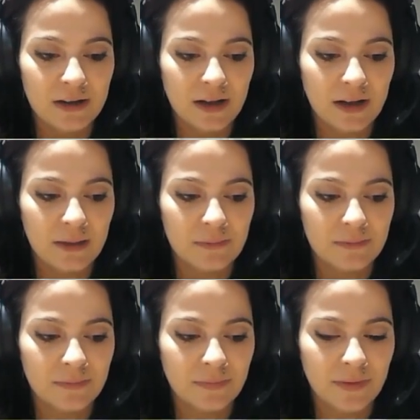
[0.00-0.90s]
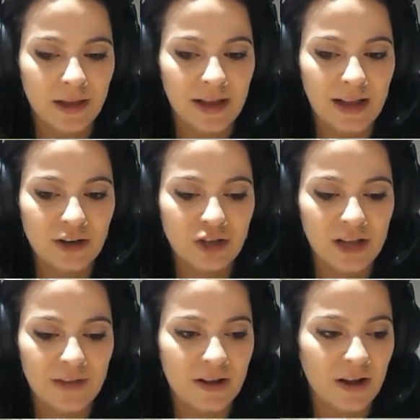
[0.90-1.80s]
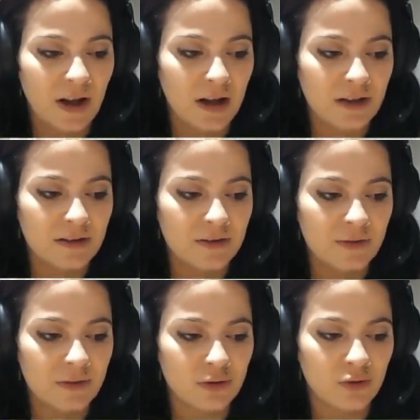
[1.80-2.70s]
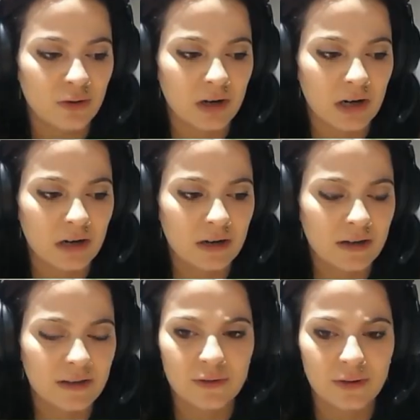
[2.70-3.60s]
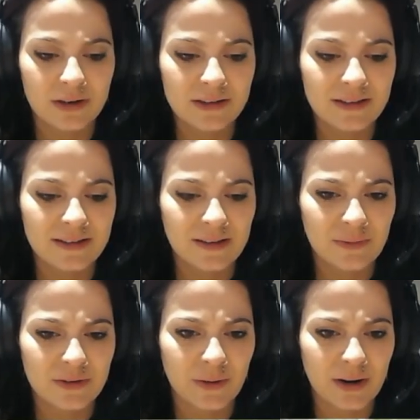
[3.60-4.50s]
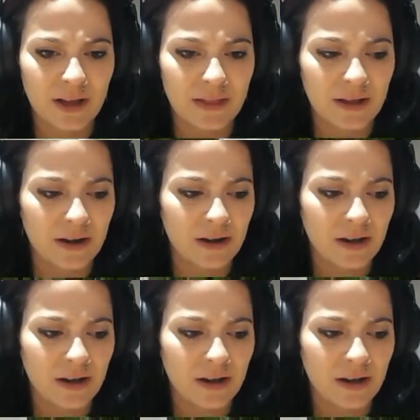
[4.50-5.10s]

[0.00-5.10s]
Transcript: I actually haven't gone to the store, his store, to see what's going on there.